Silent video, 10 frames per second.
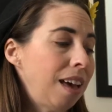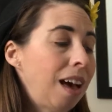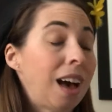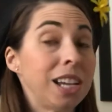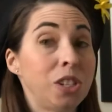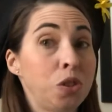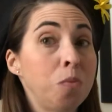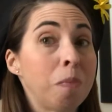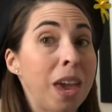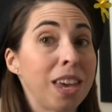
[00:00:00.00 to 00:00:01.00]
I do
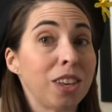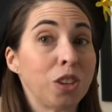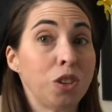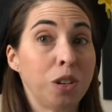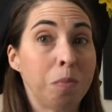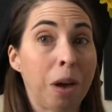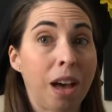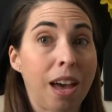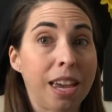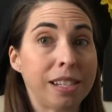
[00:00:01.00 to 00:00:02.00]
make good
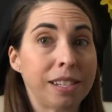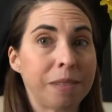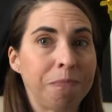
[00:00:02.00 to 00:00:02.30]
pies.